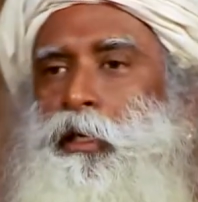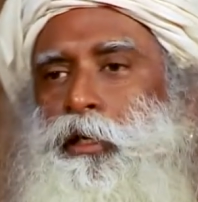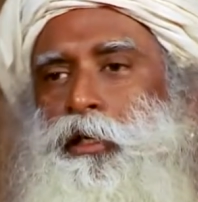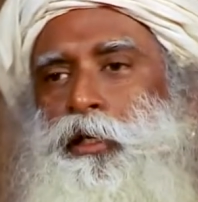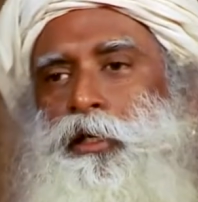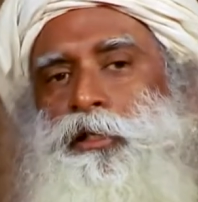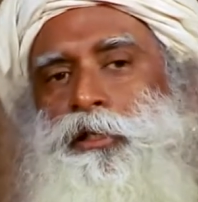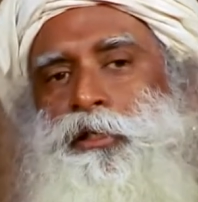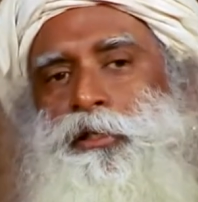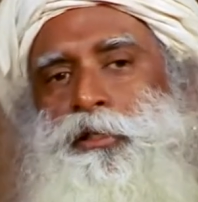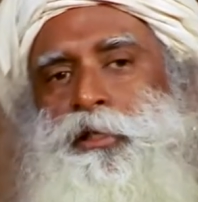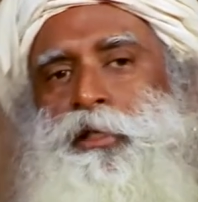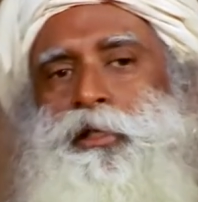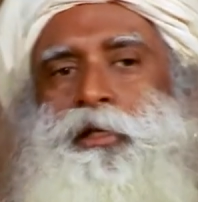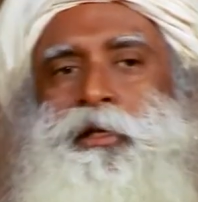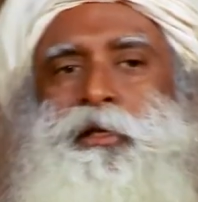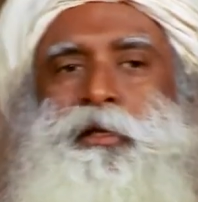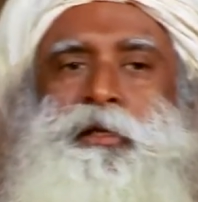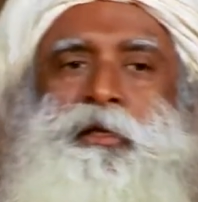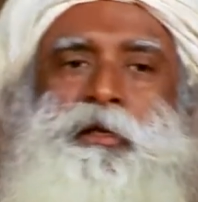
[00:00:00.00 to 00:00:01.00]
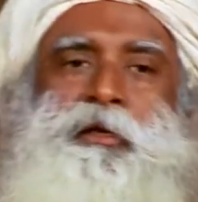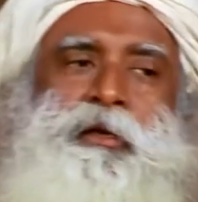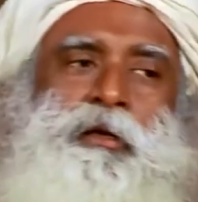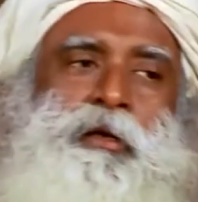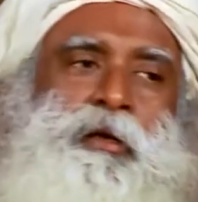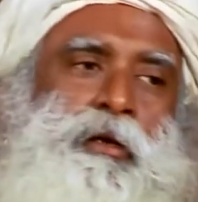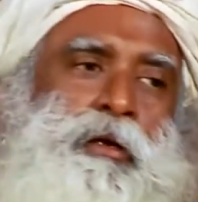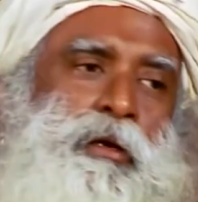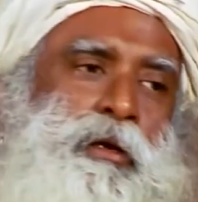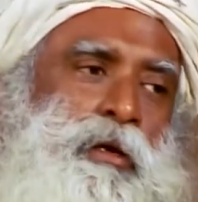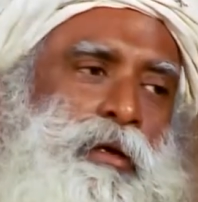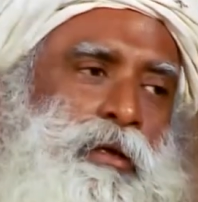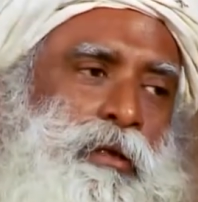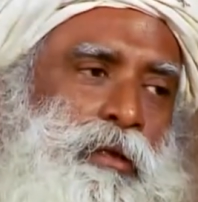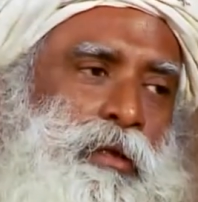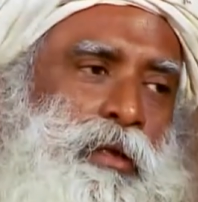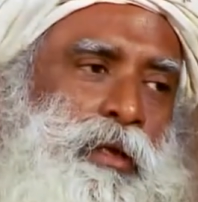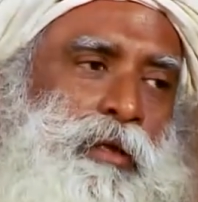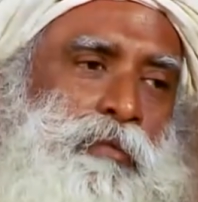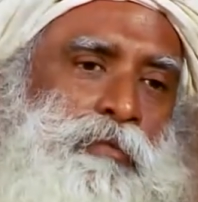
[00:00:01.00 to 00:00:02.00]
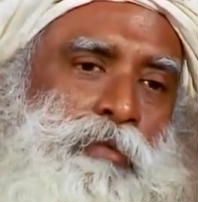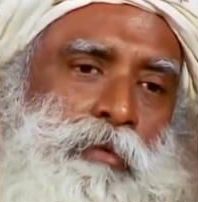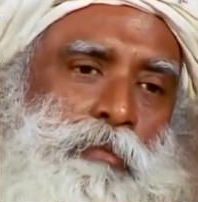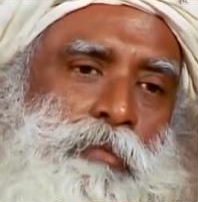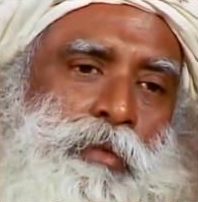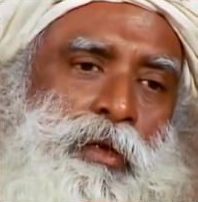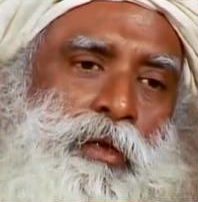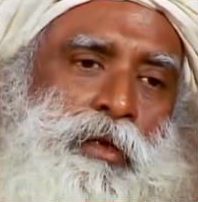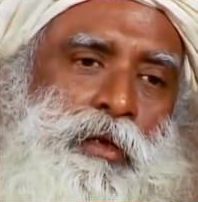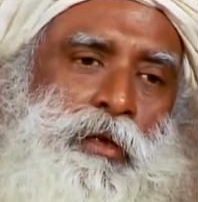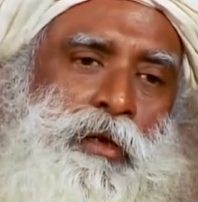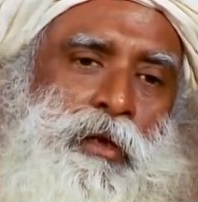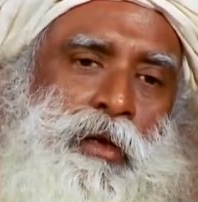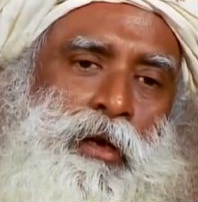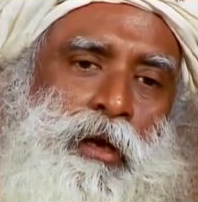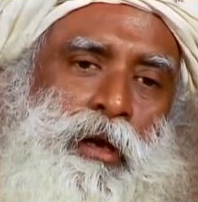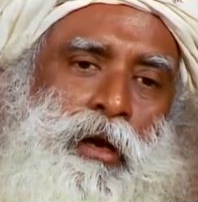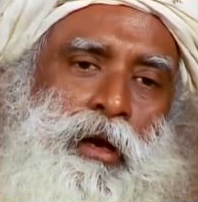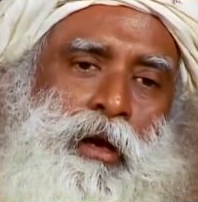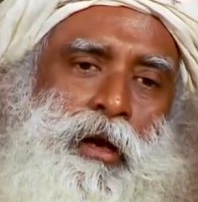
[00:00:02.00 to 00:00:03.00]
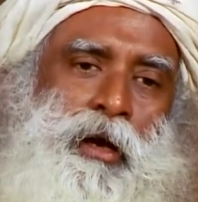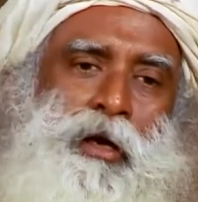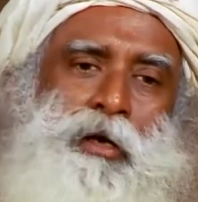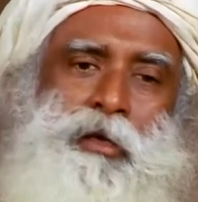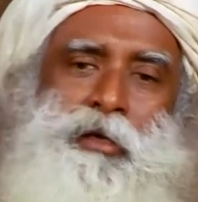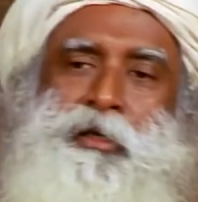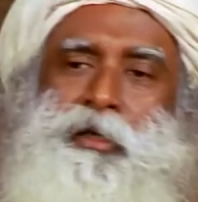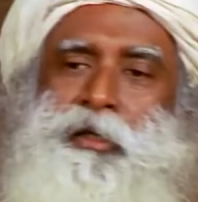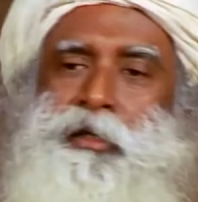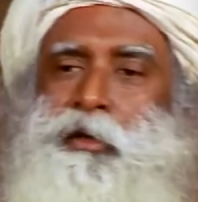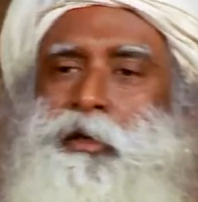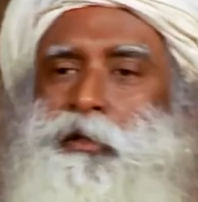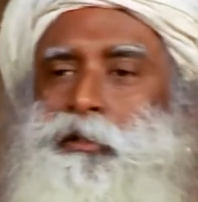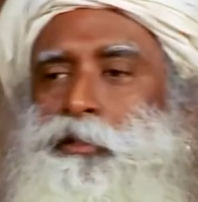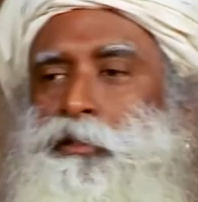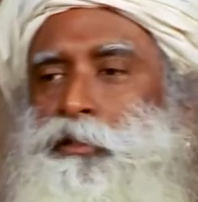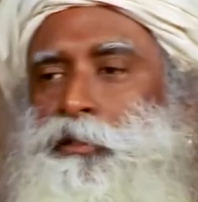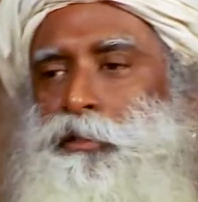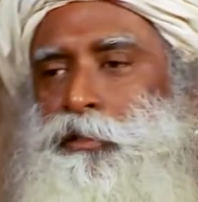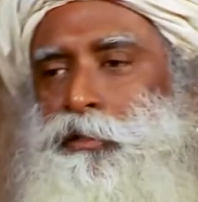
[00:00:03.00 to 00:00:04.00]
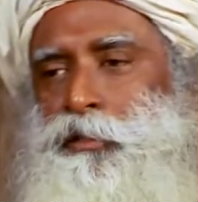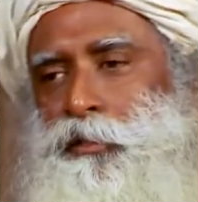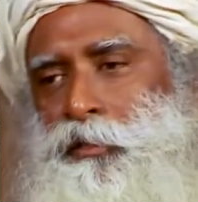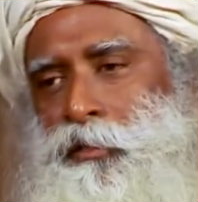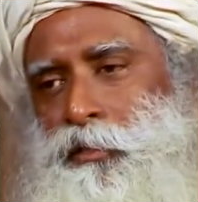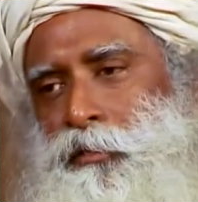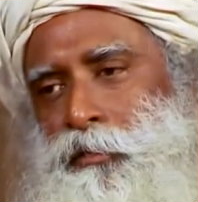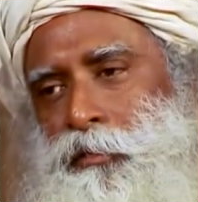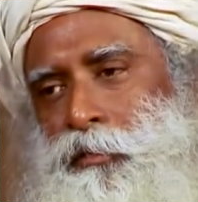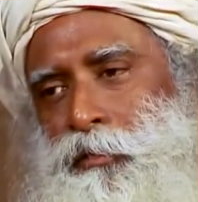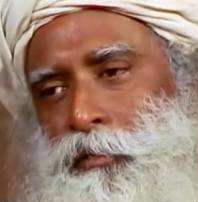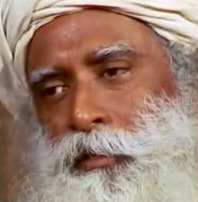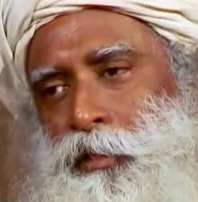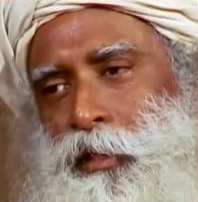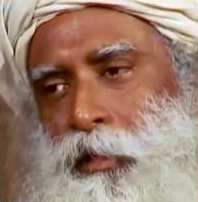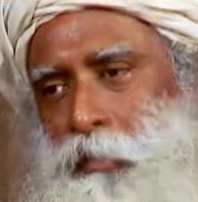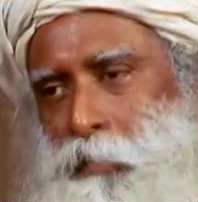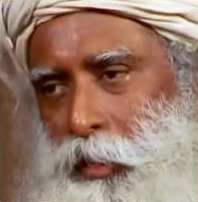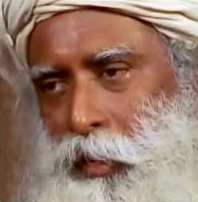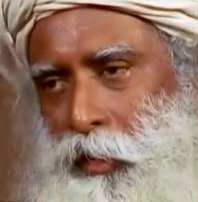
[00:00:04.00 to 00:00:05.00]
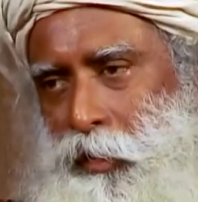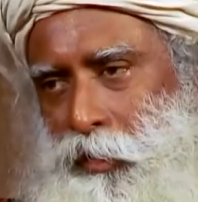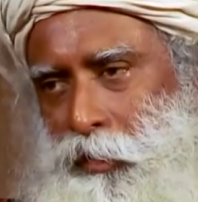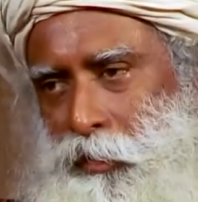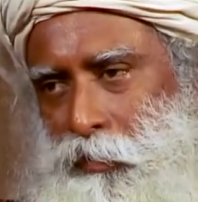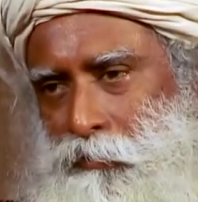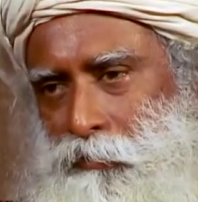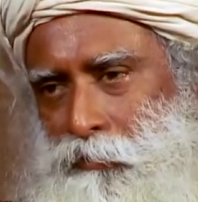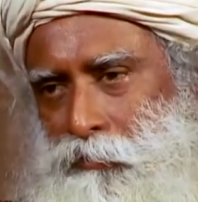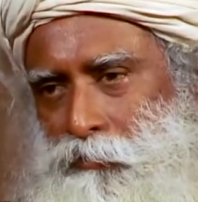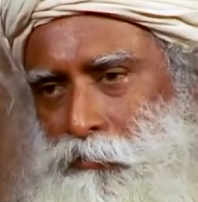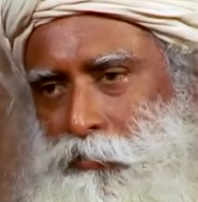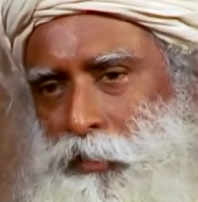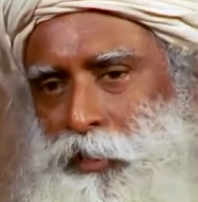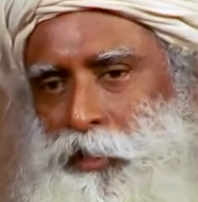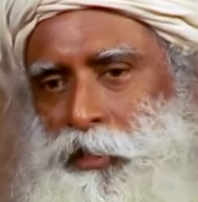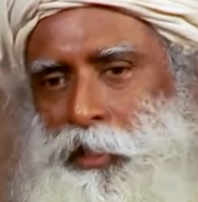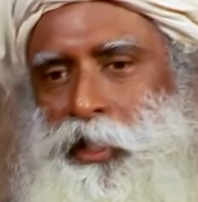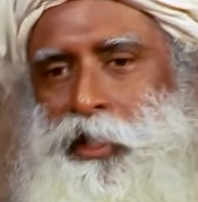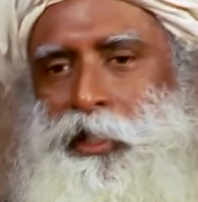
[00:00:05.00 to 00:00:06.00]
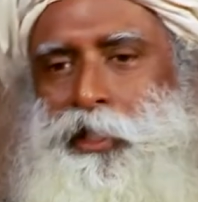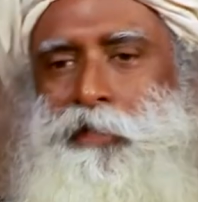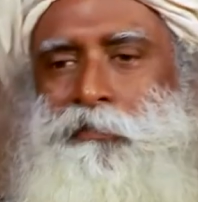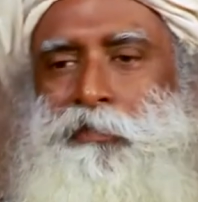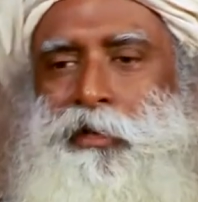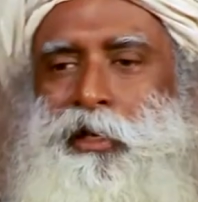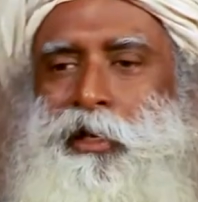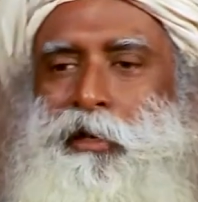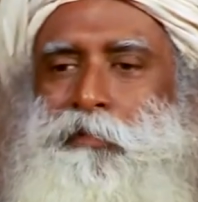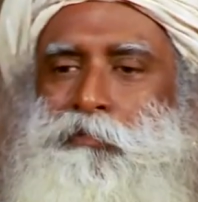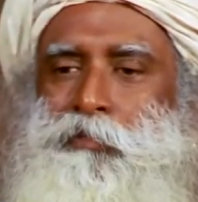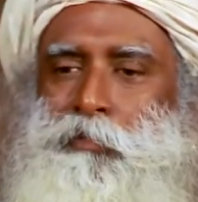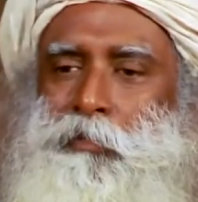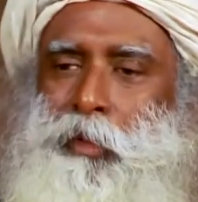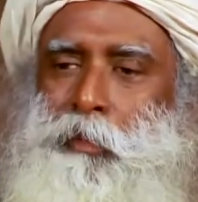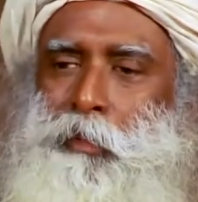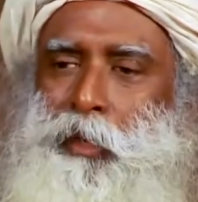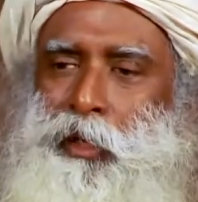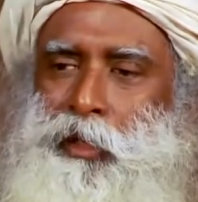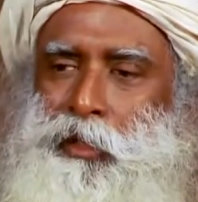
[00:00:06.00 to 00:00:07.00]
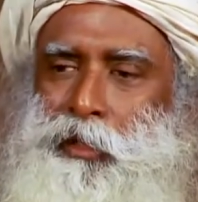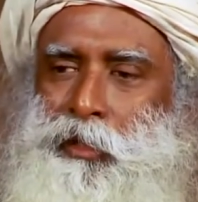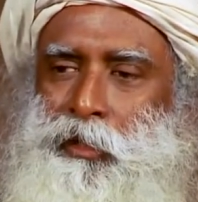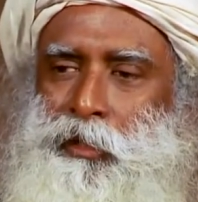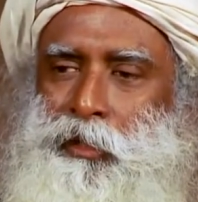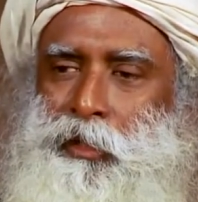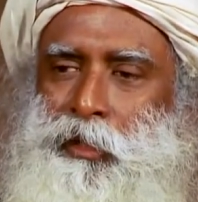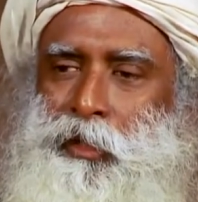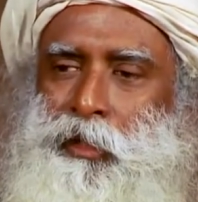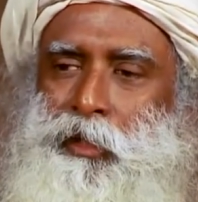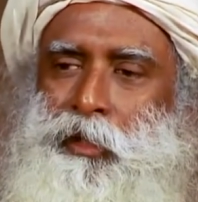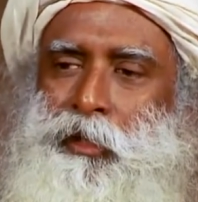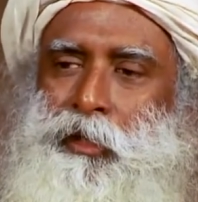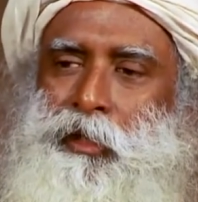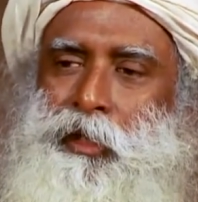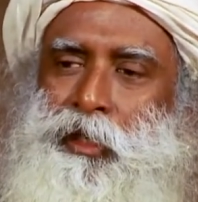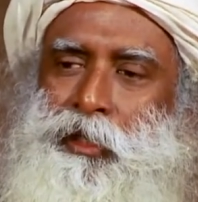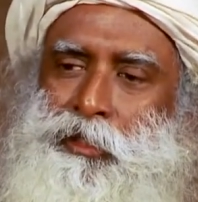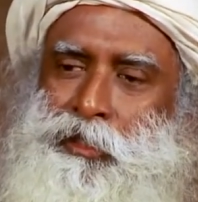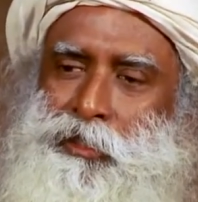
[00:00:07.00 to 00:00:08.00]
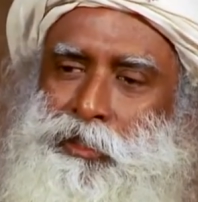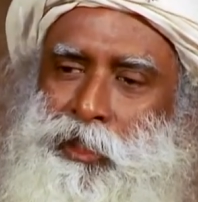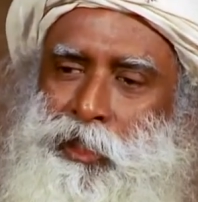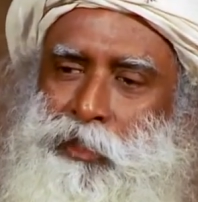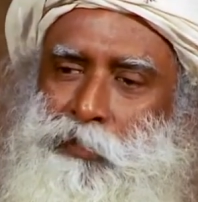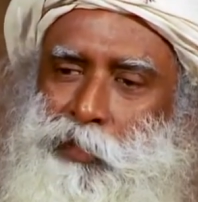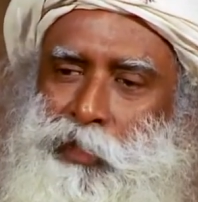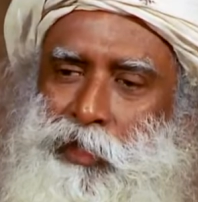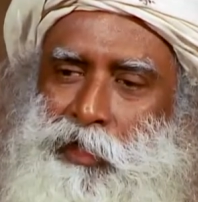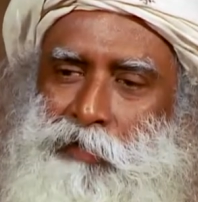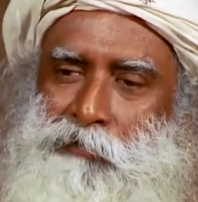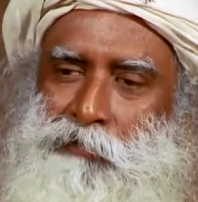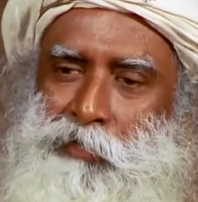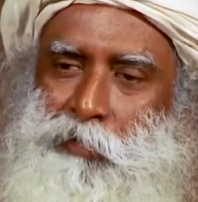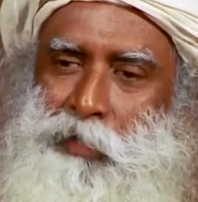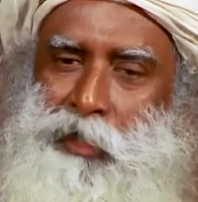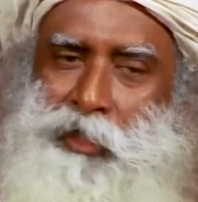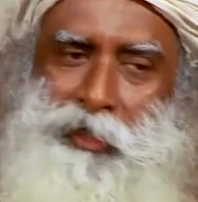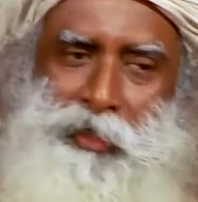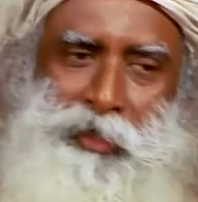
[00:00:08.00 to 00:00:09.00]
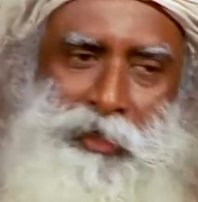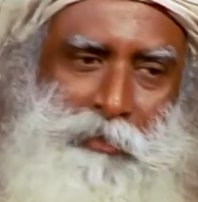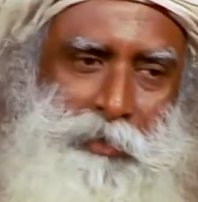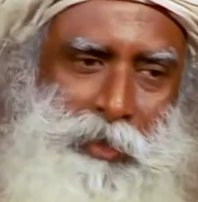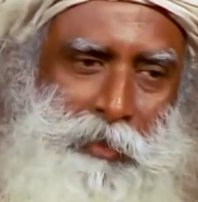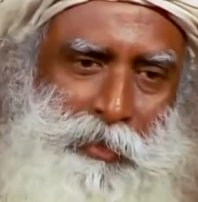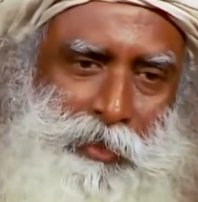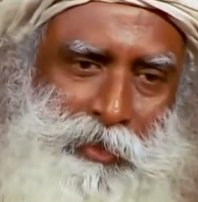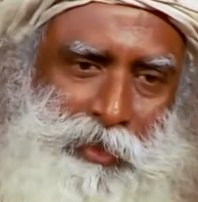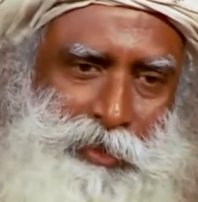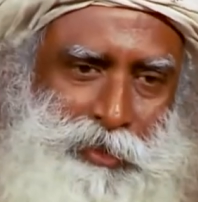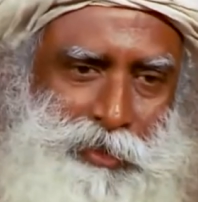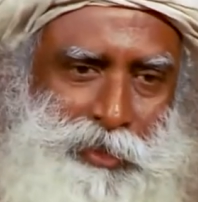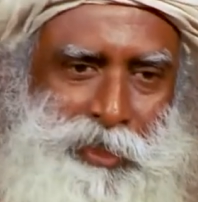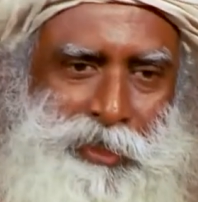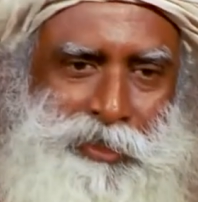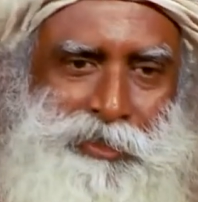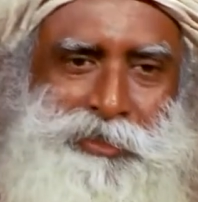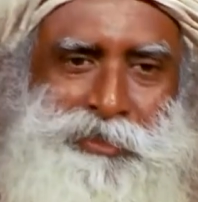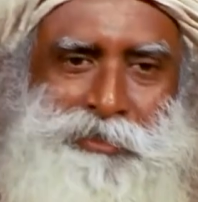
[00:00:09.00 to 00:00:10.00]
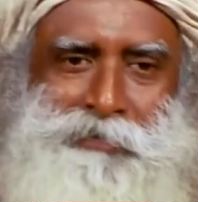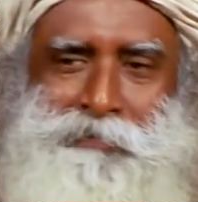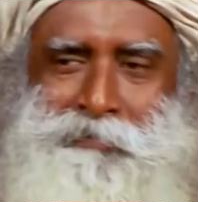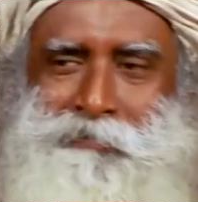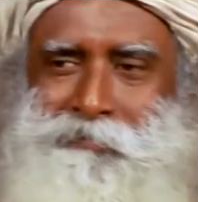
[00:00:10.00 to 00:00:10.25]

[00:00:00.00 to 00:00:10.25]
Instantly, there will be 100 authors in America. First 80 will come from America, next 10 will come from India maybe these days.